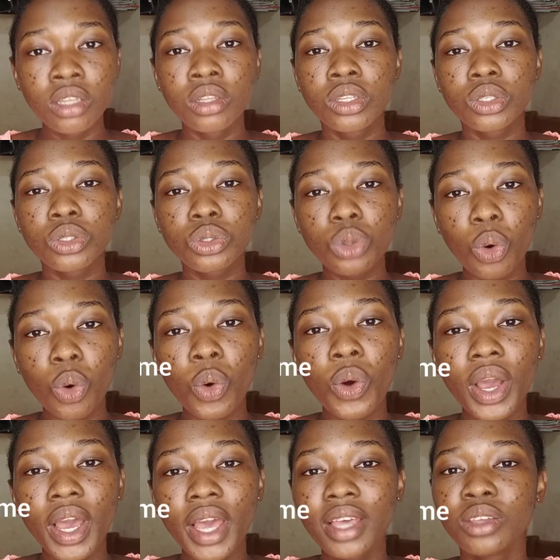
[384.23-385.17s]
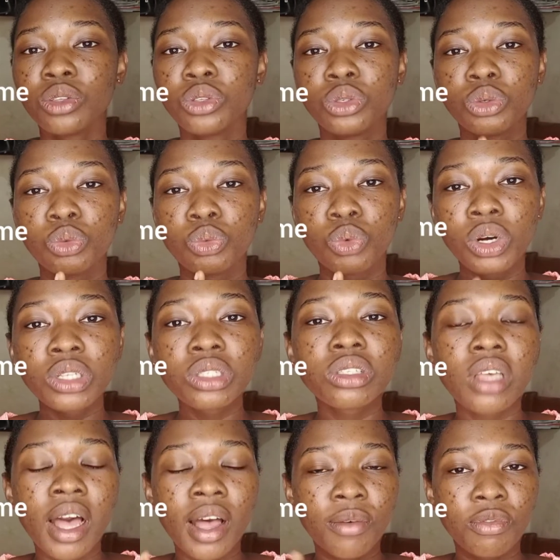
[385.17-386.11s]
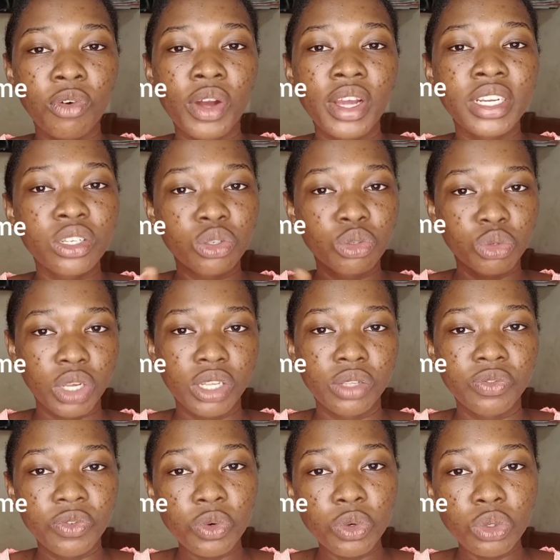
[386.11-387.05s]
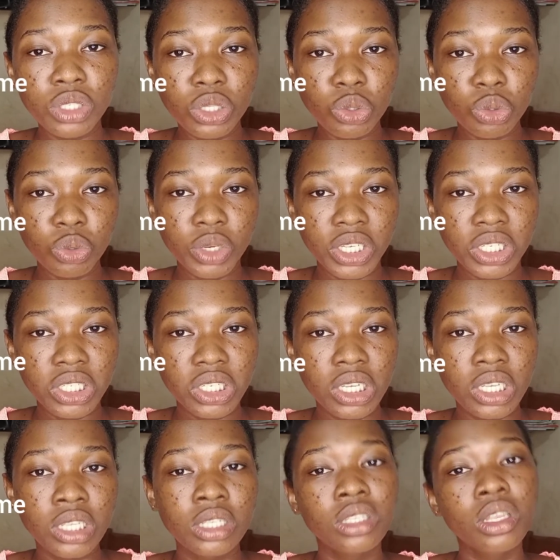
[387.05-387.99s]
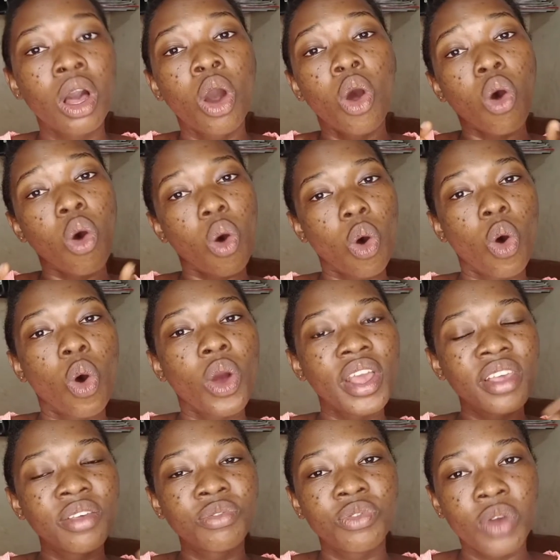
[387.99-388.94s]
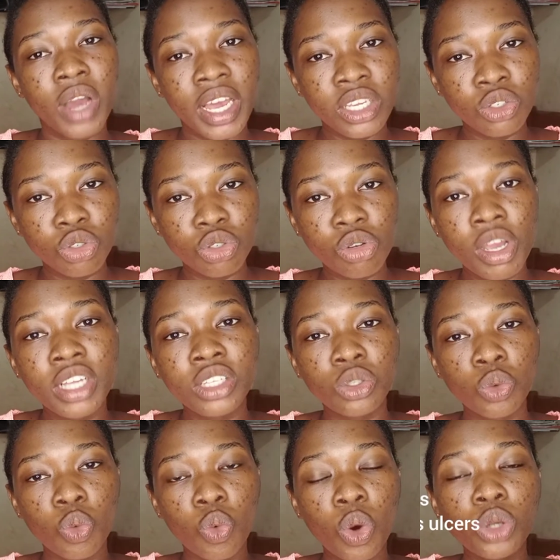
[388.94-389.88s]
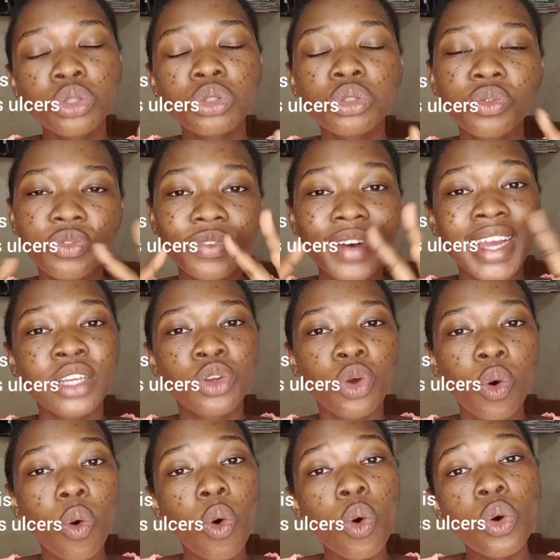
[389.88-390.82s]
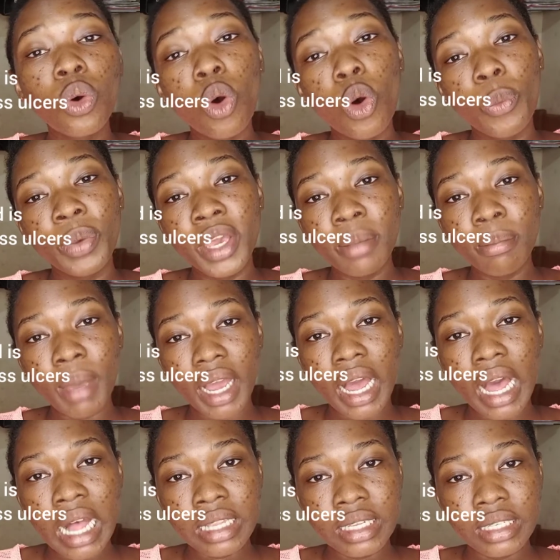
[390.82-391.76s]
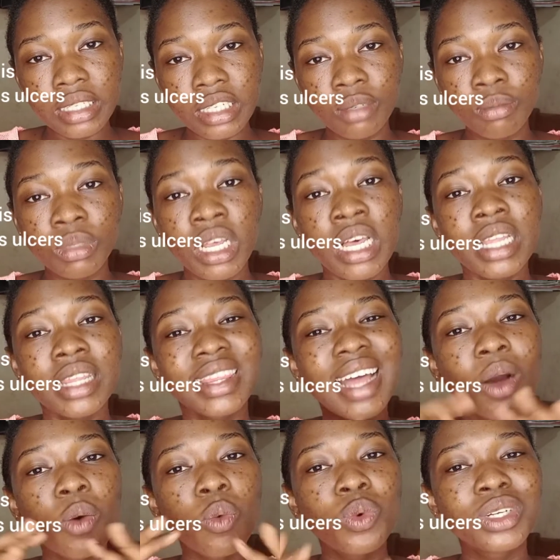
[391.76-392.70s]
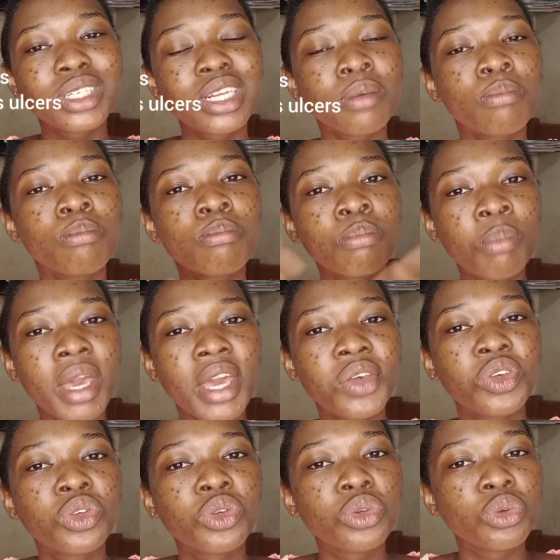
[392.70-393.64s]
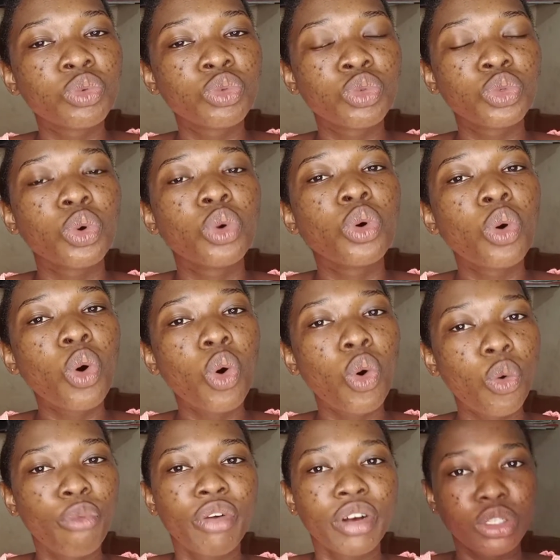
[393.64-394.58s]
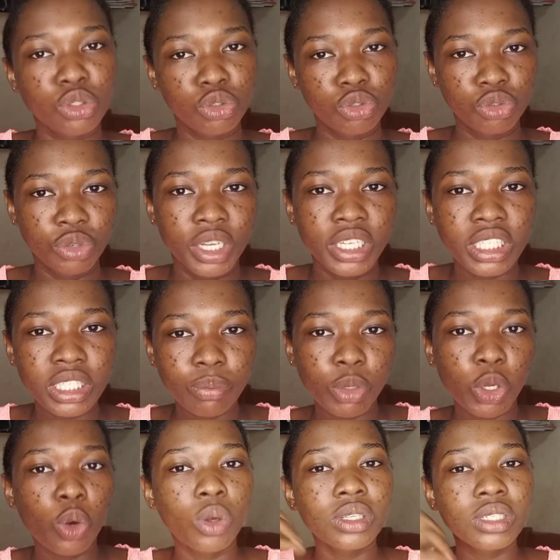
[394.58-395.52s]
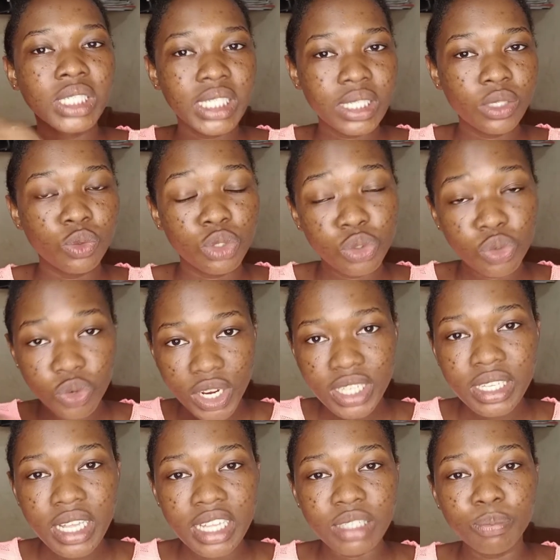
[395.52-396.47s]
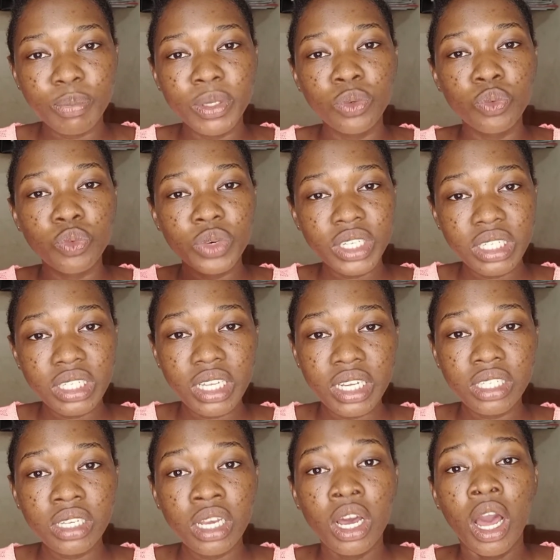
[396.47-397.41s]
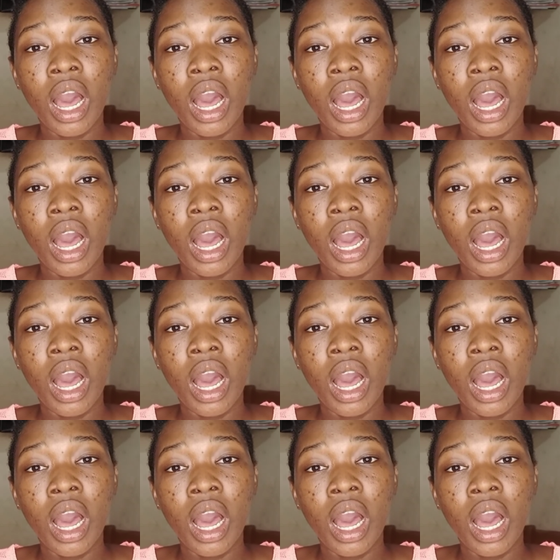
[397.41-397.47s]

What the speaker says: So you want to avoid stressful situations, or if you are in stress, you want to find your own coping mechanism that wouldn't make you so overstressed, because stress has been researched